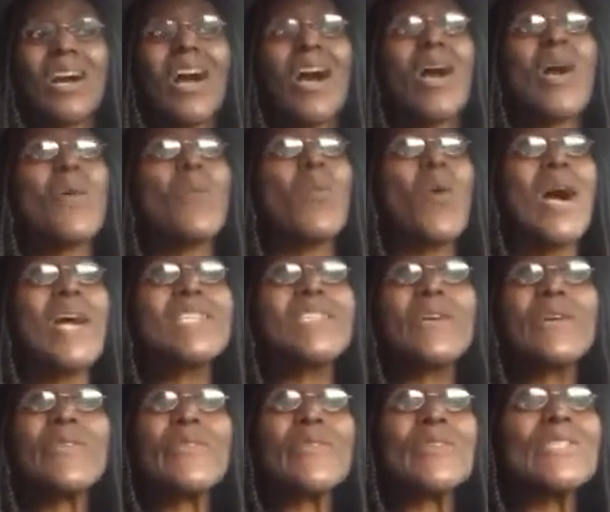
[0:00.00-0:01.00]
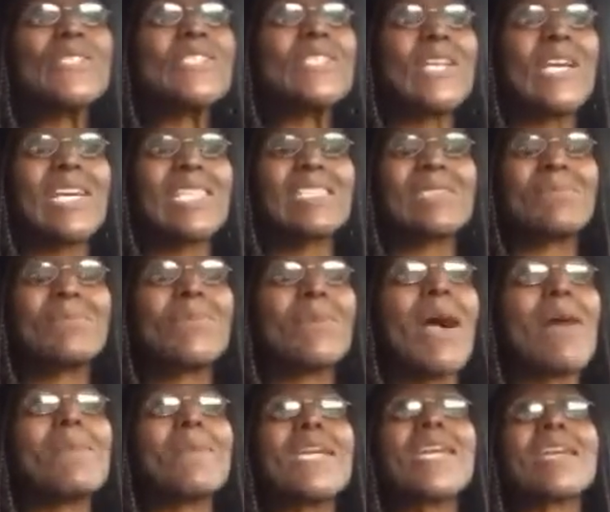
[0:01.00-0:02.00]
A wonderful chess move.
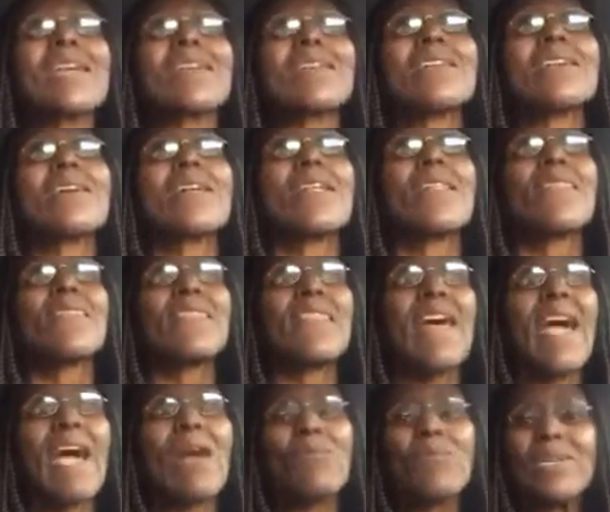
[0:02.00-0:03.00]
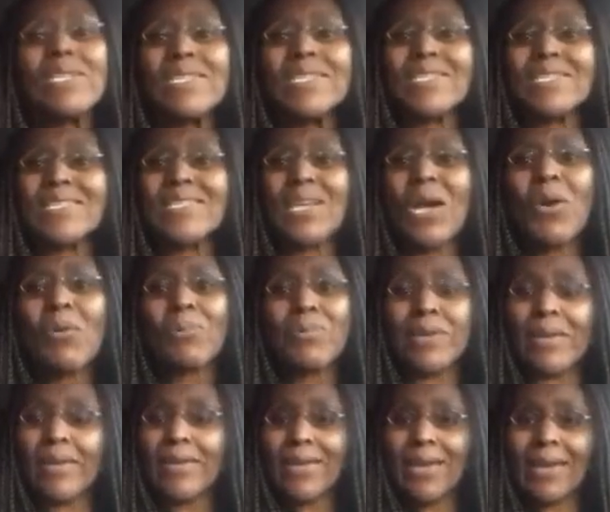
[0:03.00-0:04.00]
I mean, that was so
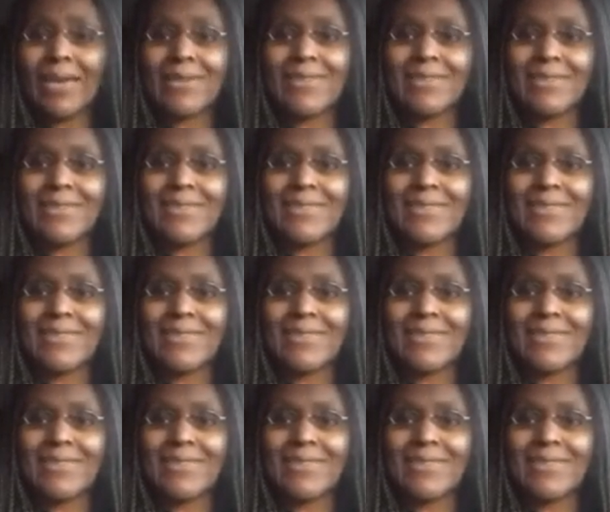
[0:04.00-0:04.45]
brilliant.